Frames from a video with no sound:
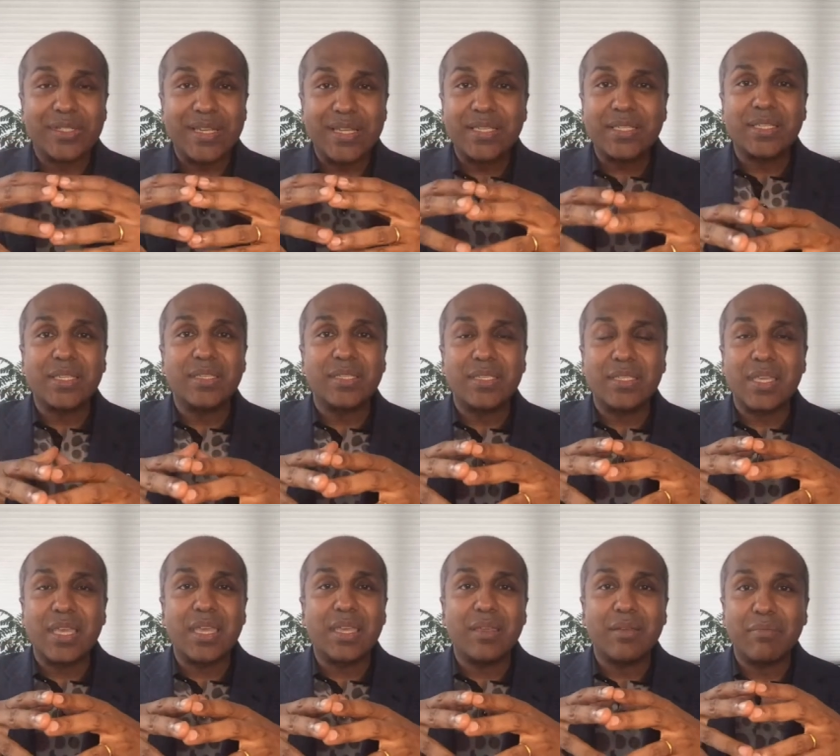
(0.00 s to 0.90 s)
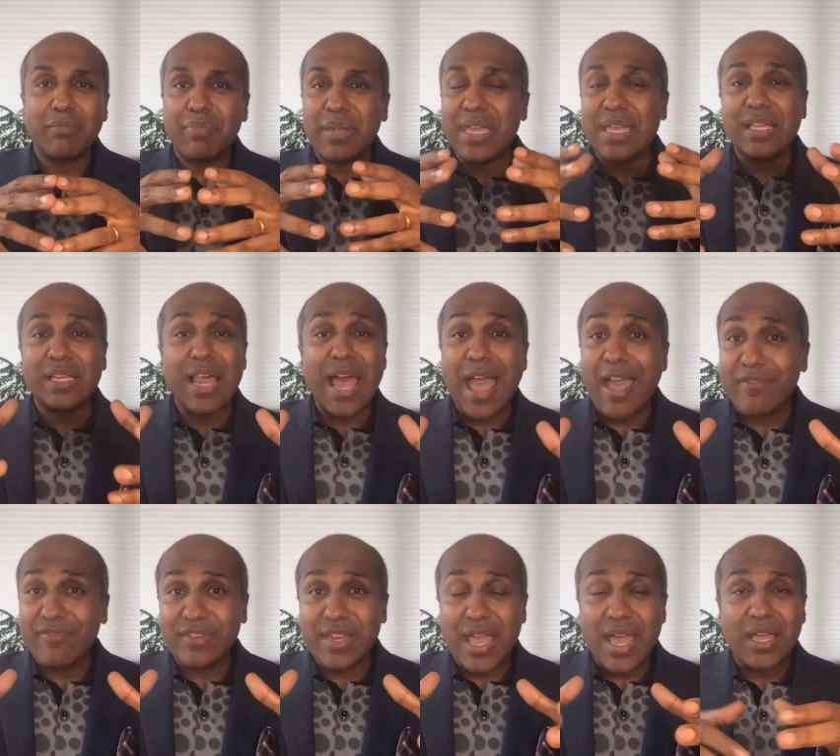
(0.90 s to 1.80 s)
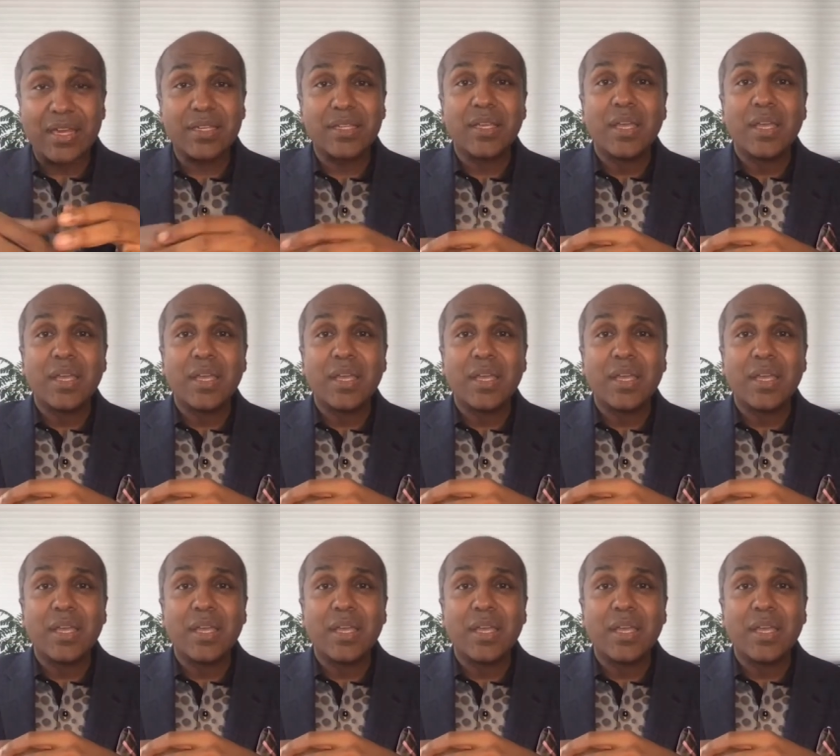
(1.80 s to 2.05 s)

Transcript: distancing being laughed at.